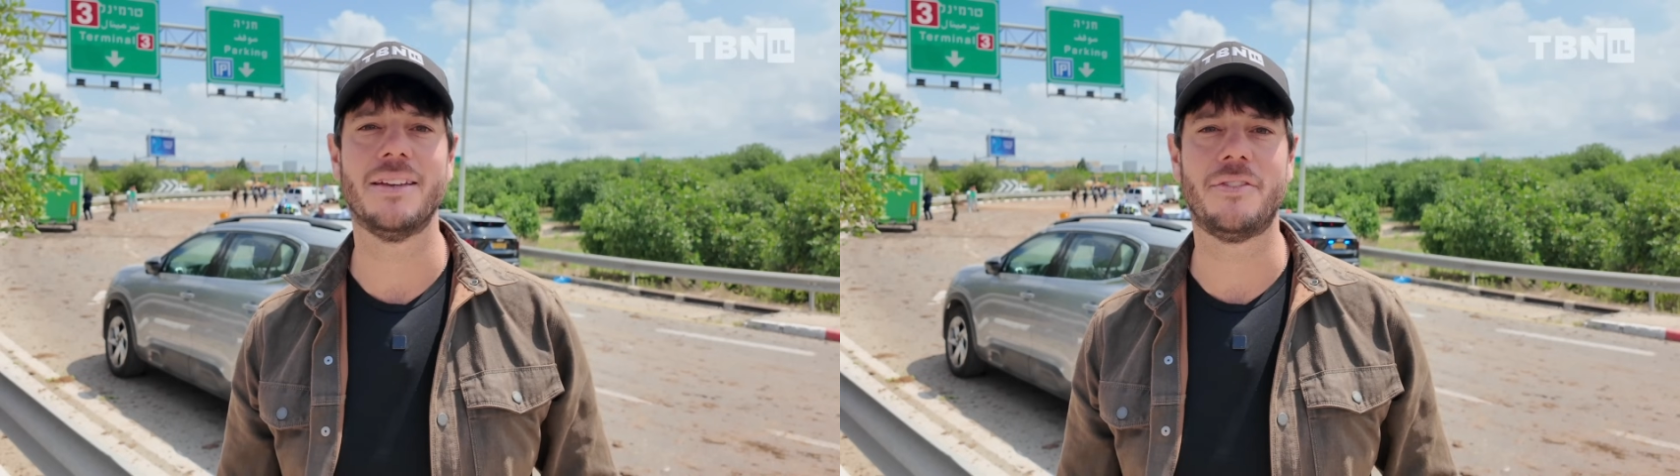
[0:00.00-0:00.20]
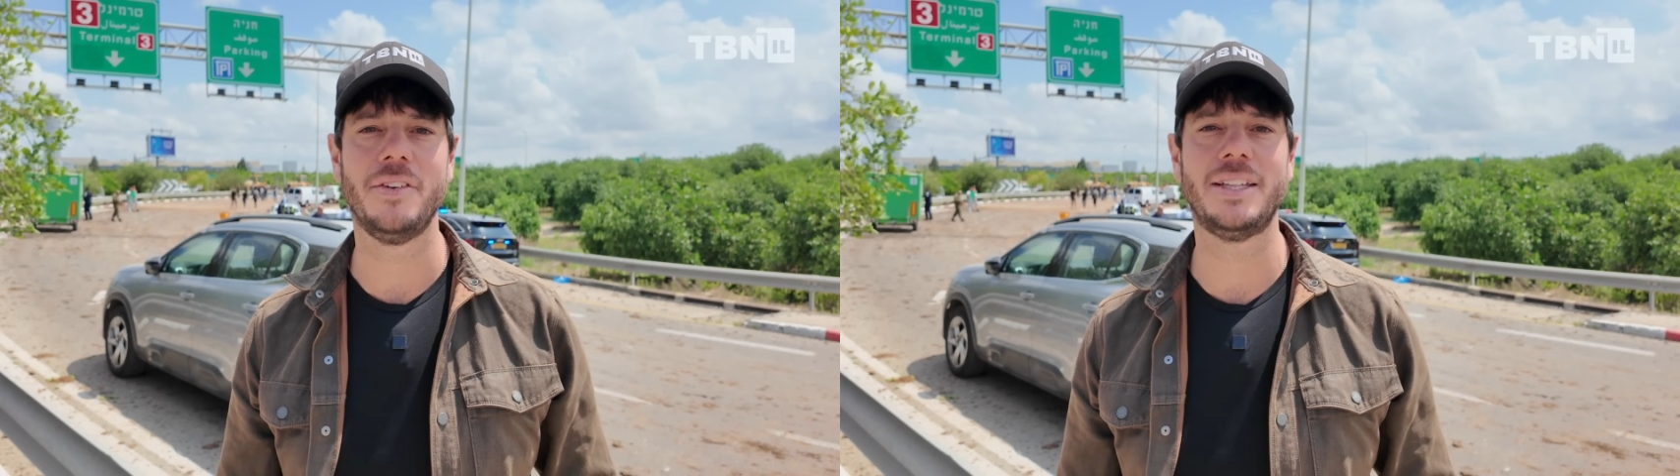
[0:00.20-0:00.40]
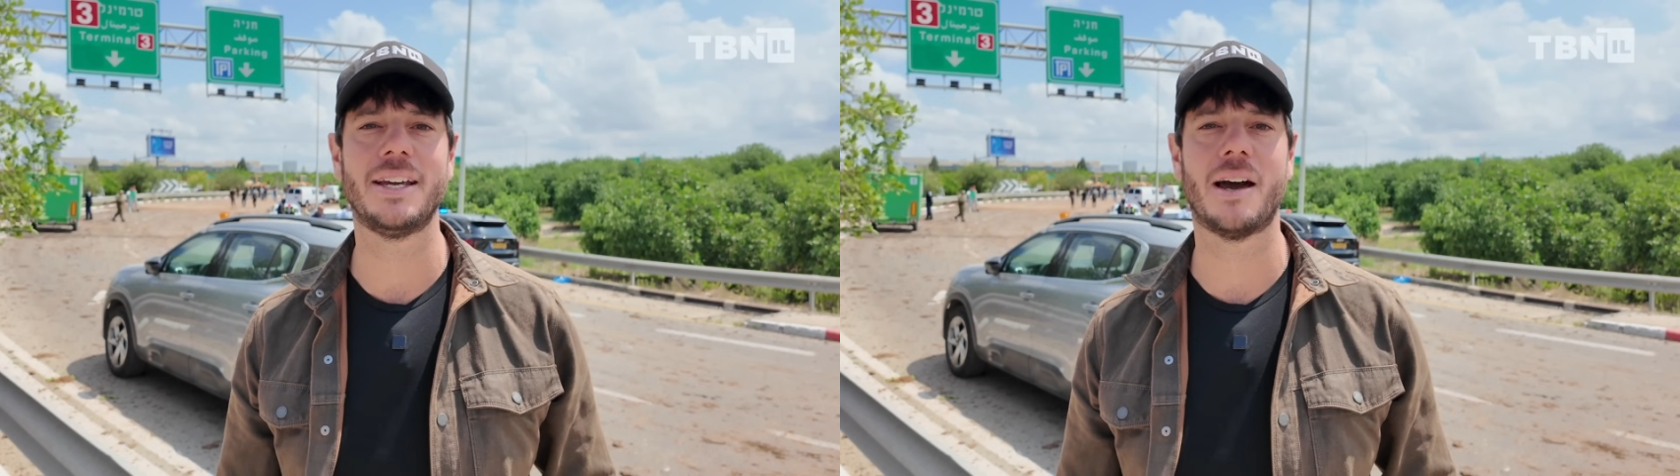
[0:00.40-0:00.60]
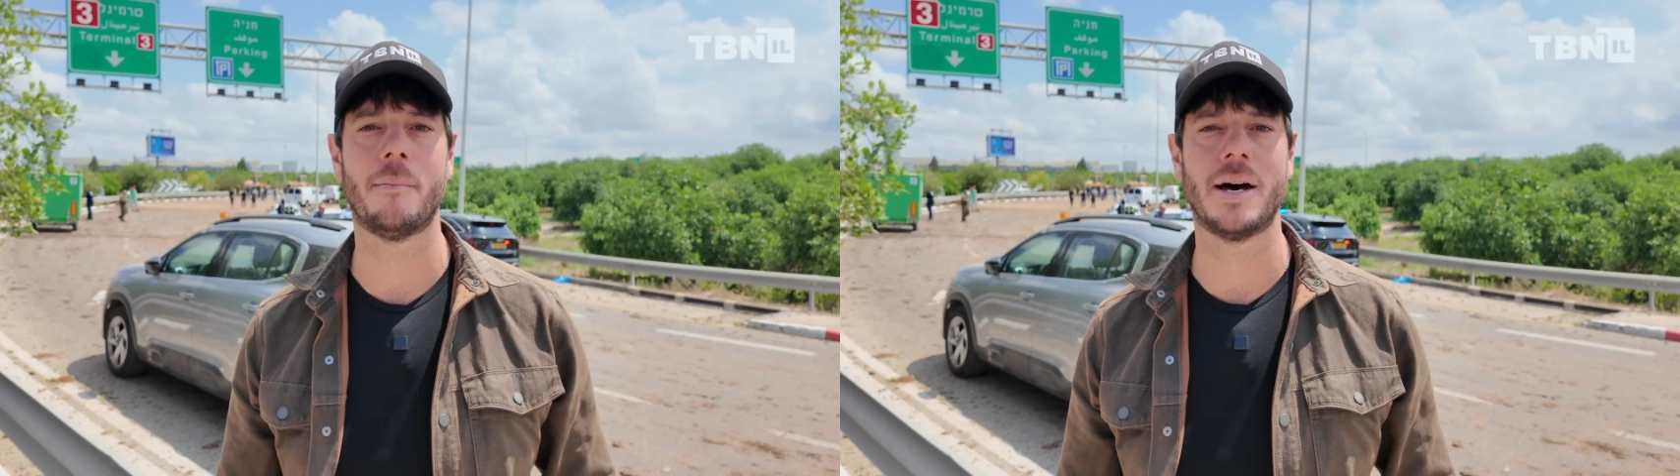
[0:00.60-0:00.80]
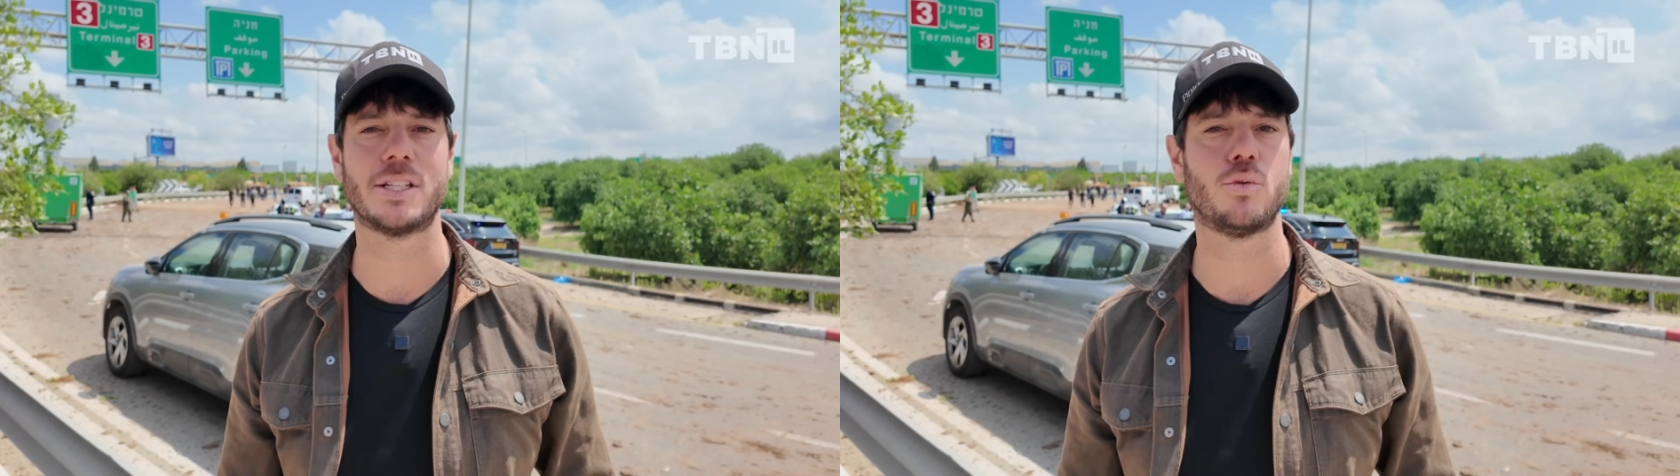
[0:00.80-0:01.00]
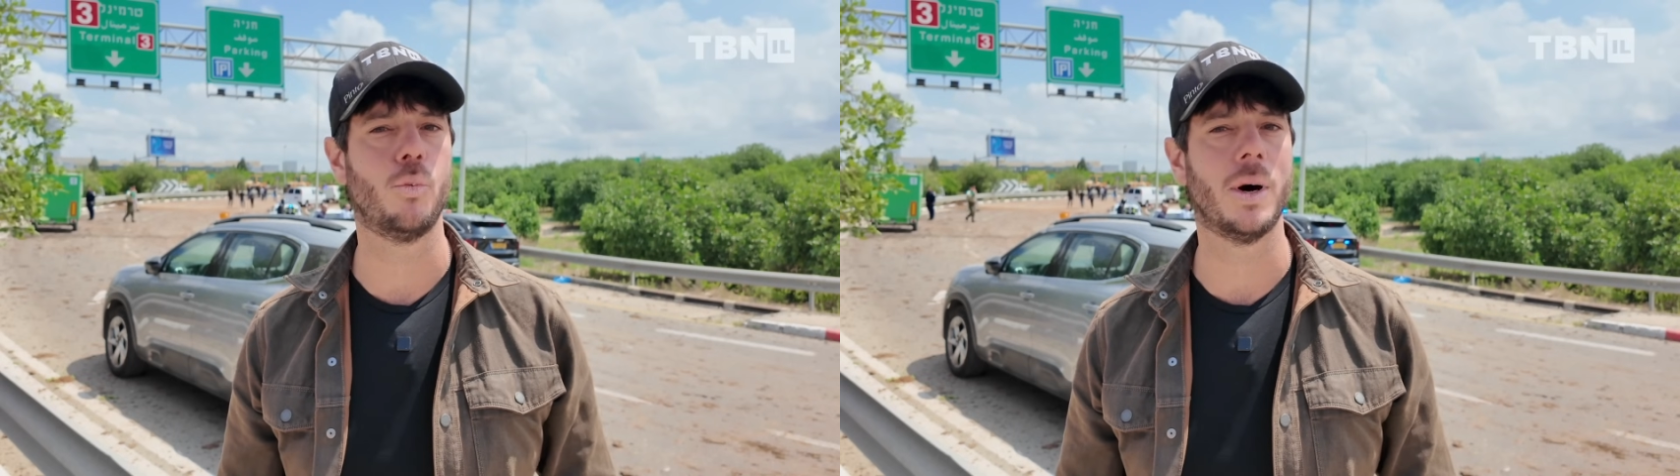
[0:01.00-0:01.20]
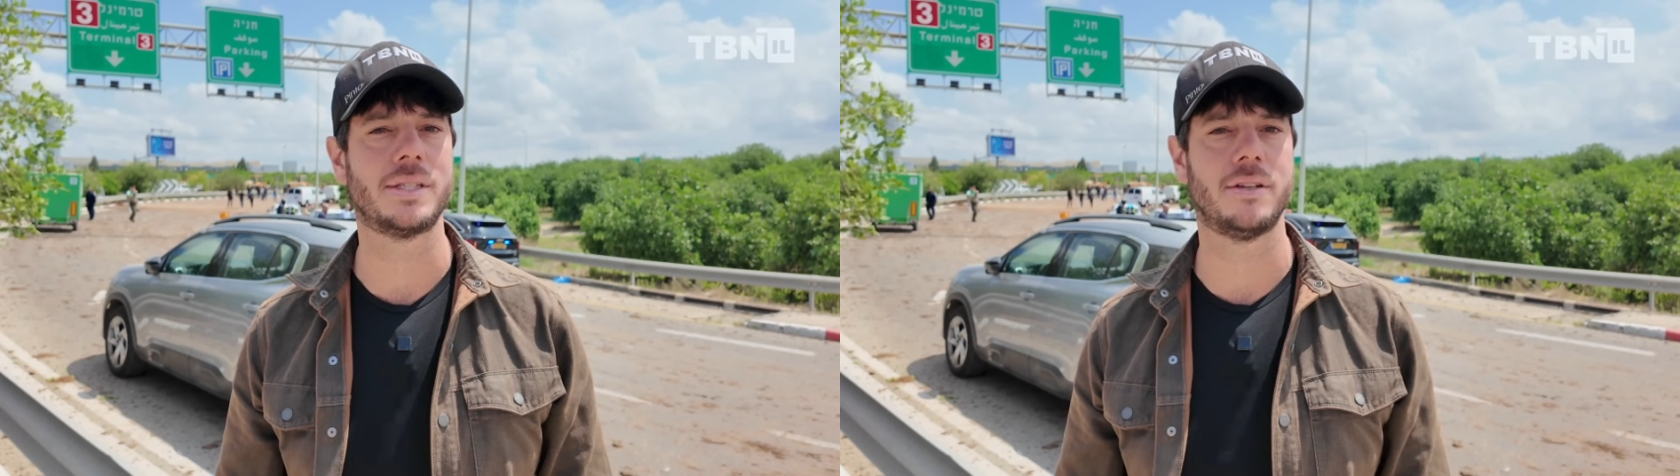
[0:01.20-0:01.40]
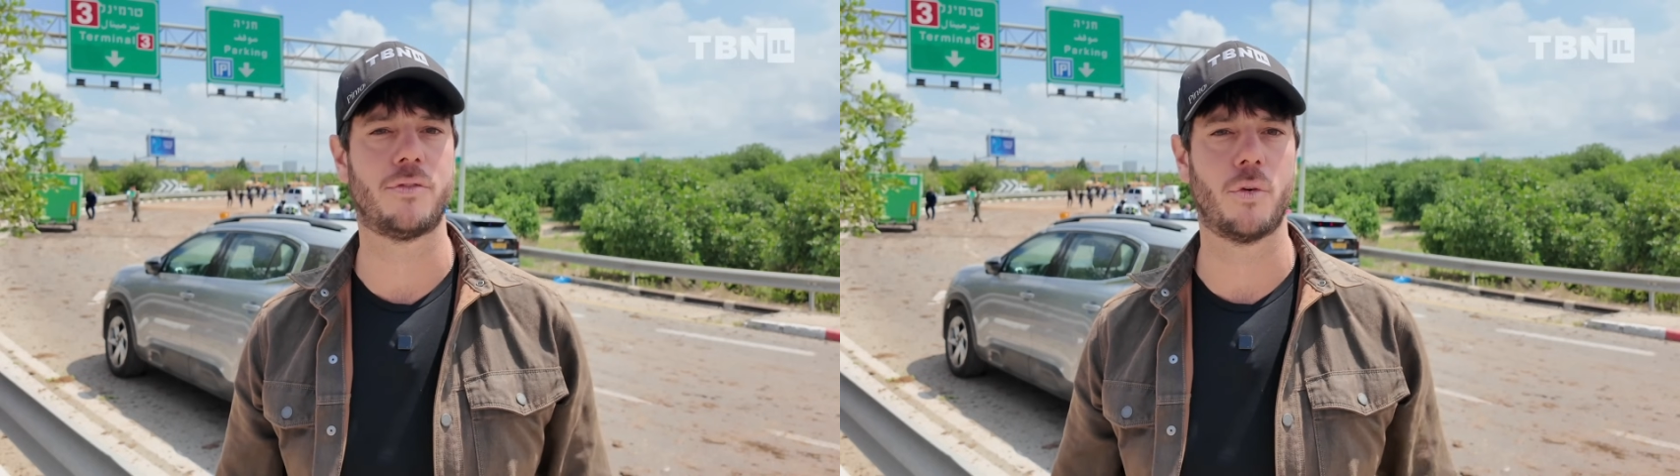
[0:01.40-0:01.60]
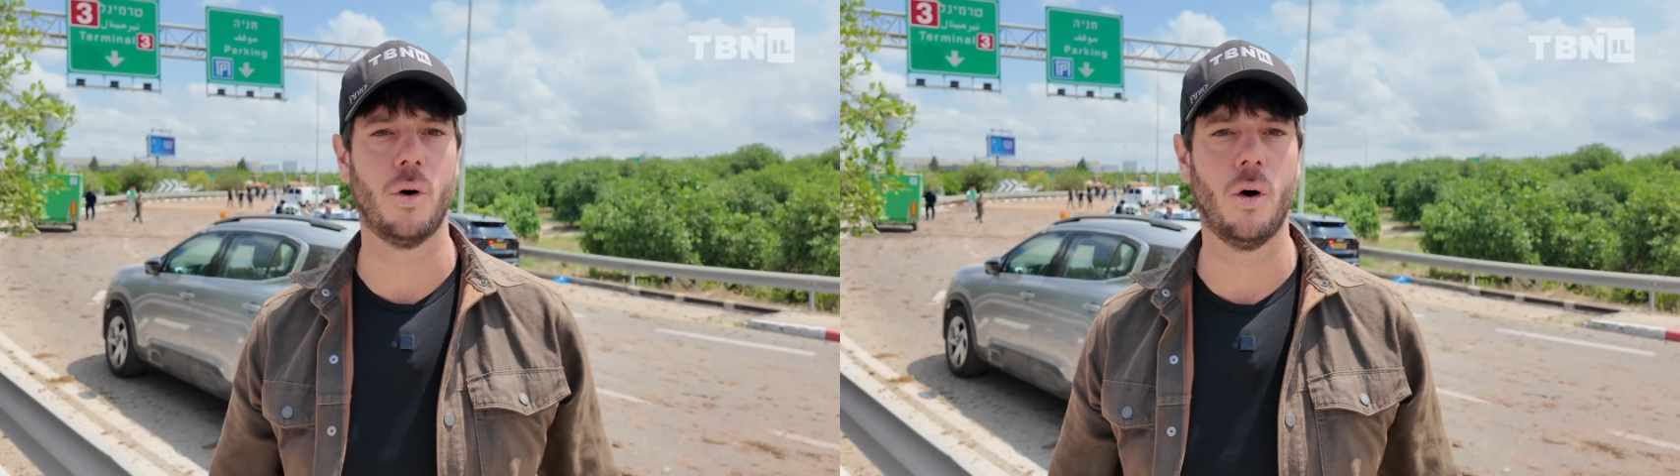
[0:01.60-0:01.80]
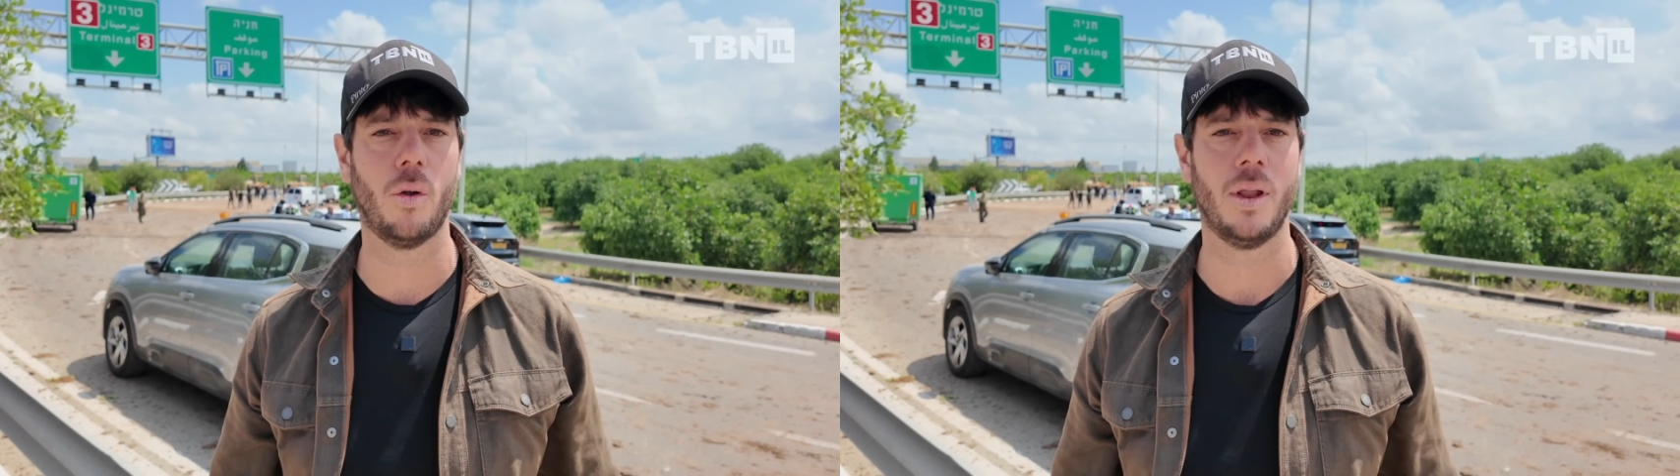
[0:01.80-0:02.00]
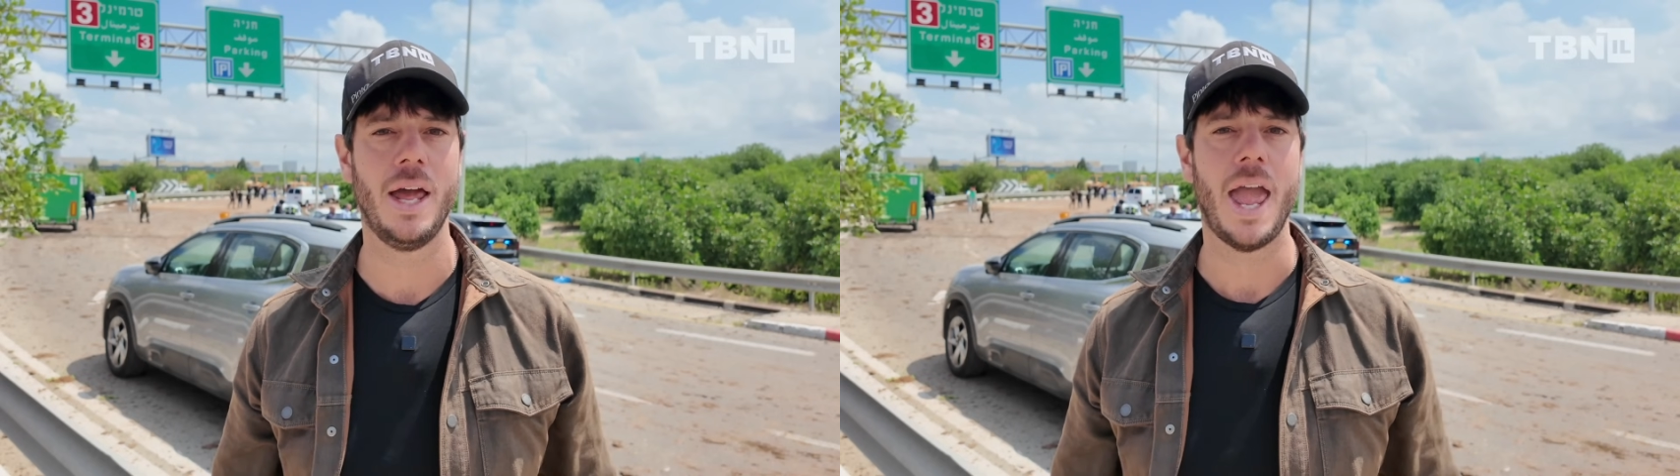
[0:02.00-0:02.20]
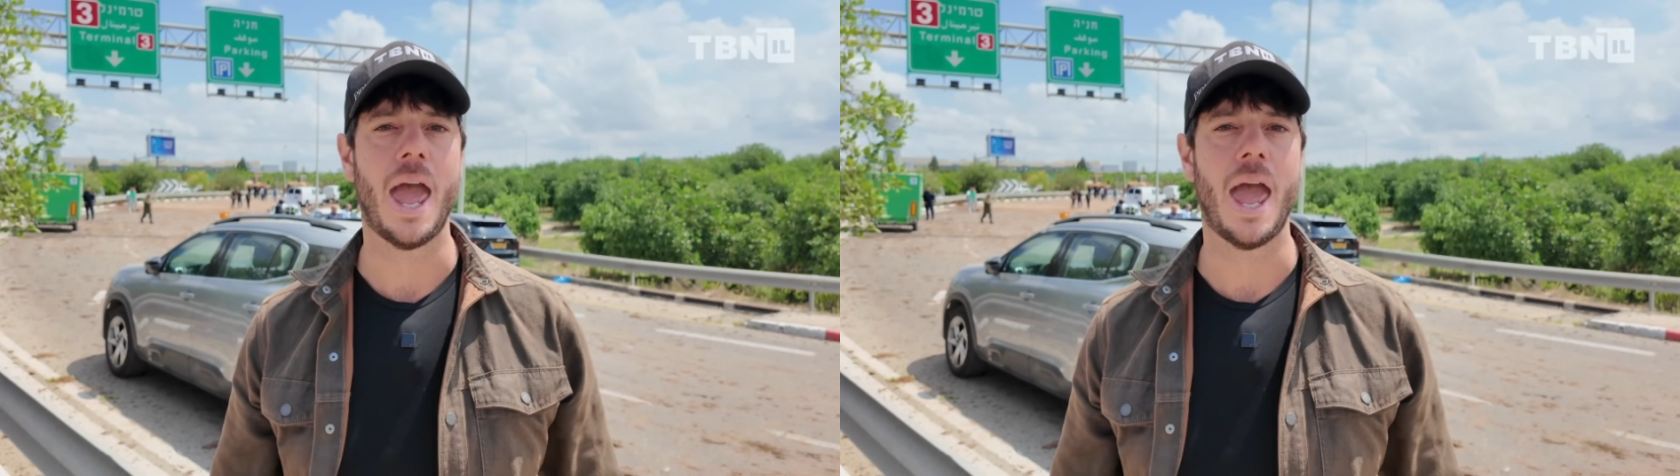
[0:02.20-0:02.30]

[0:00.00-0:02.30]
defeating Hamas once and for all